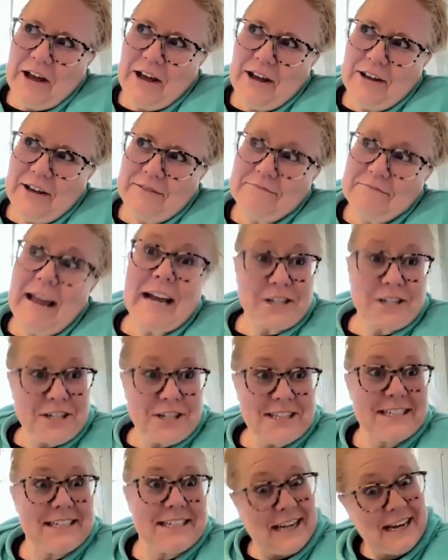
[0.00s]

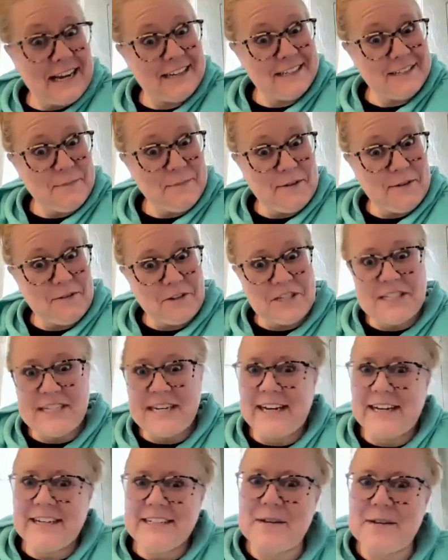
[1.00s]
Actually, today is my first
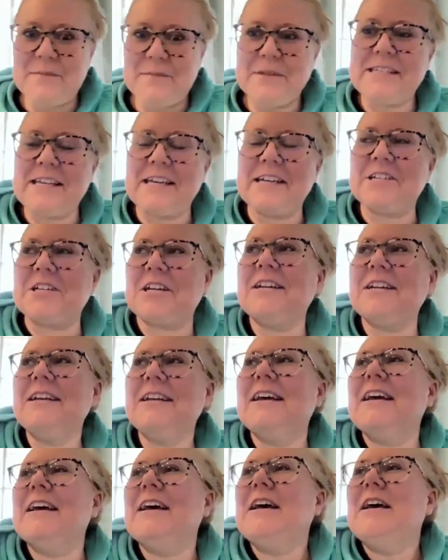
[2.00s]
day I take possession.